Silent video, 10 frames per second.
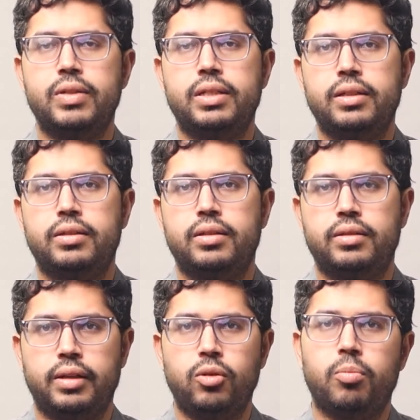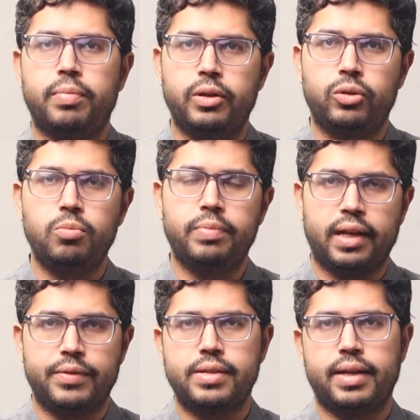which is still open to
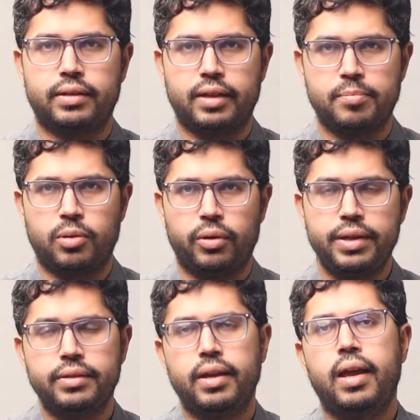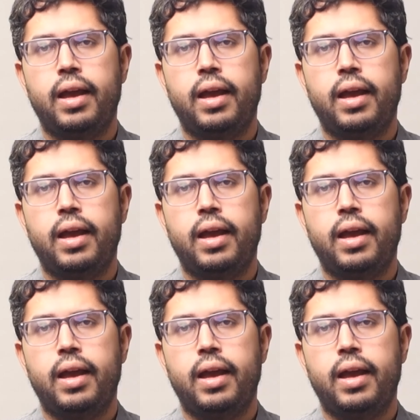private sector employees